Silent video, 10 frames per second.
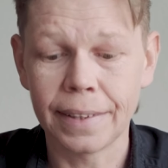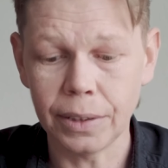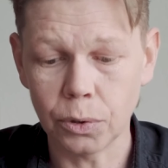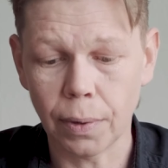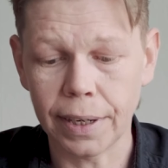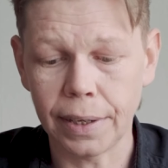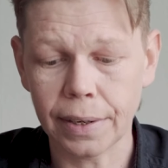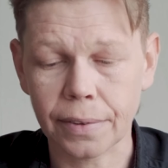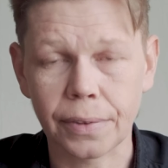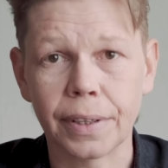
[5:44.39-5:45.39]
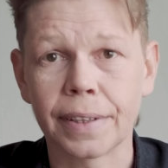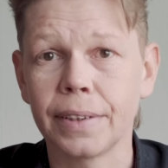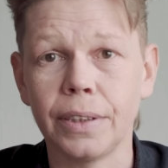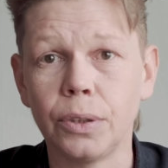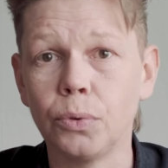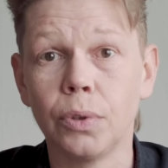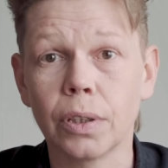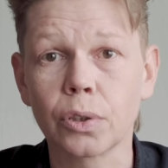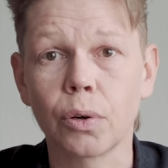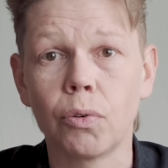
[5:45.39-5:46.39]
These weigh nothing. They do
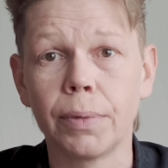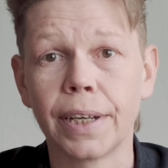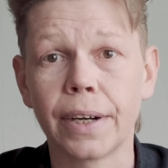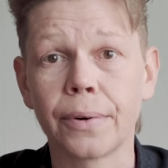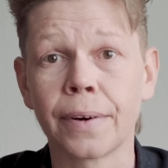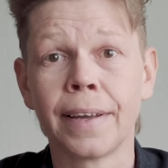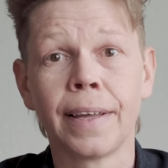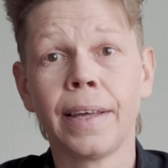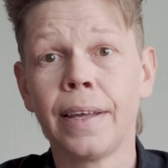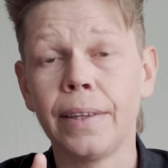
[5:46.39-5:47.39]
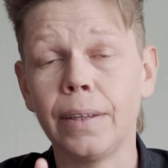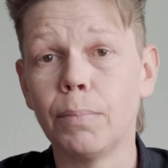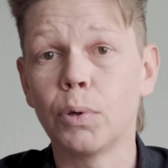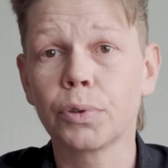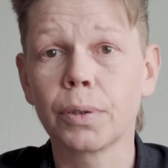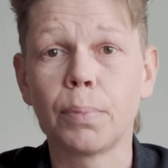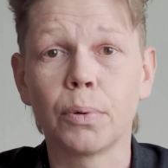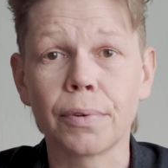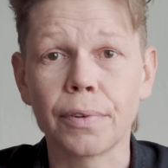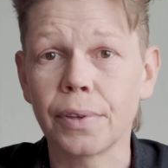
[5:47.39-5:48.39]
not slow me down. The most
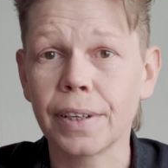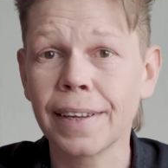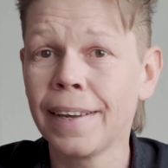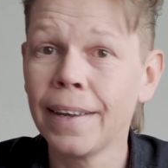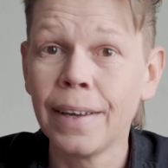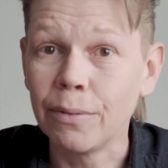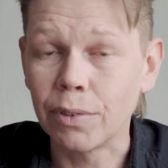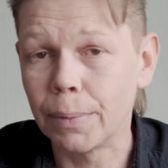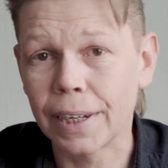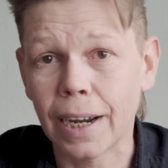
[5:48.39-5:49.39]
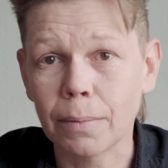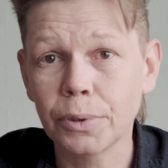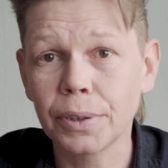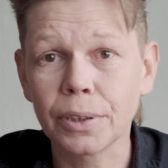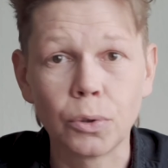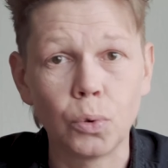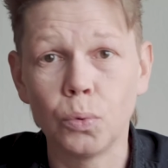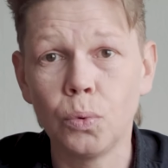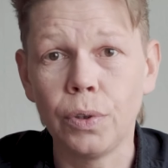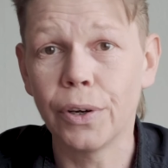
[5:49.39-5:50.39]
important thing for my camera is do
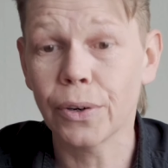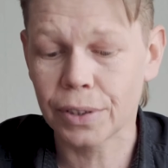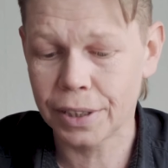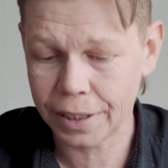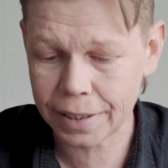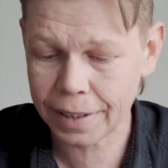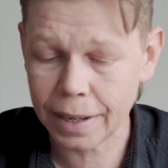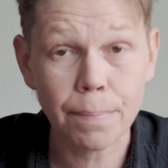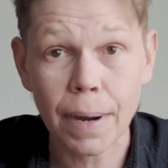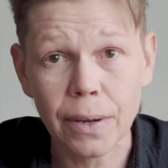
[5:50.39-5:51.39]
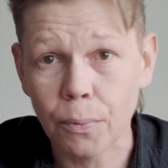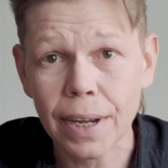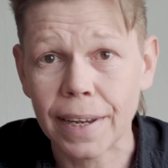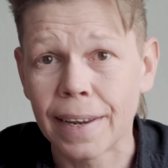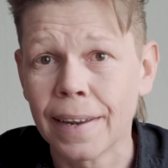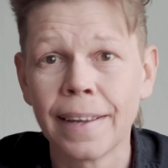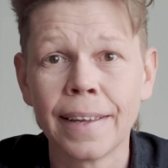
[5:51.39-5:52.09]
not get in my way.